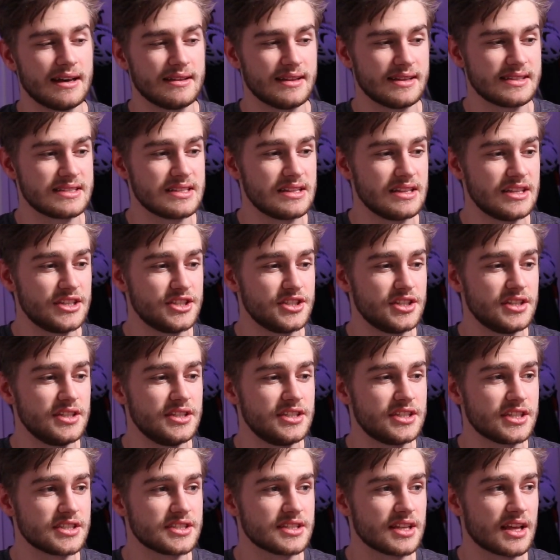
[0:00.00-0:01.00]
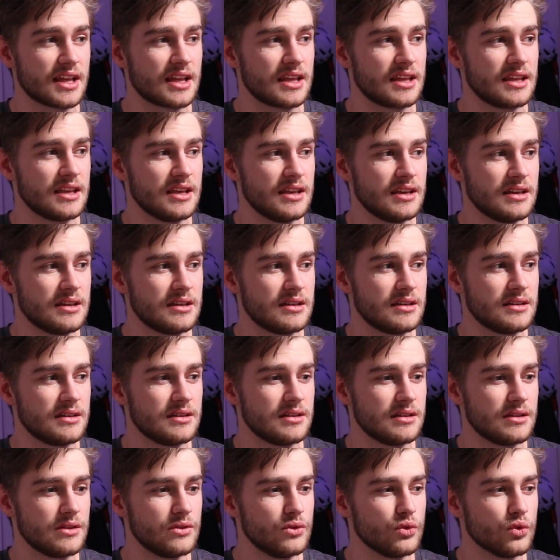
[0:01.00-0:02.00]
That's literally just like
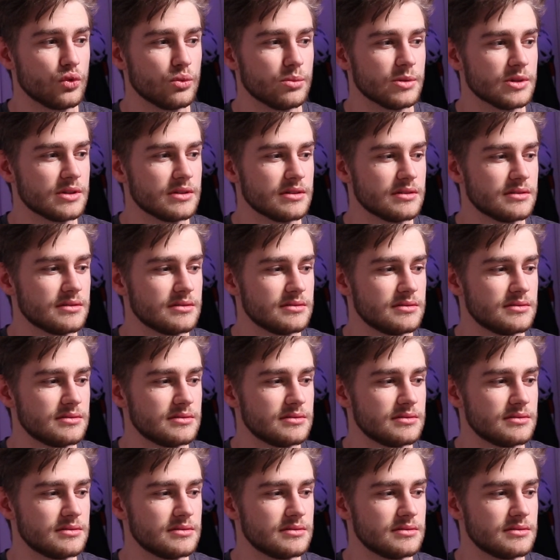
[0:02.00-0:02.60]
normal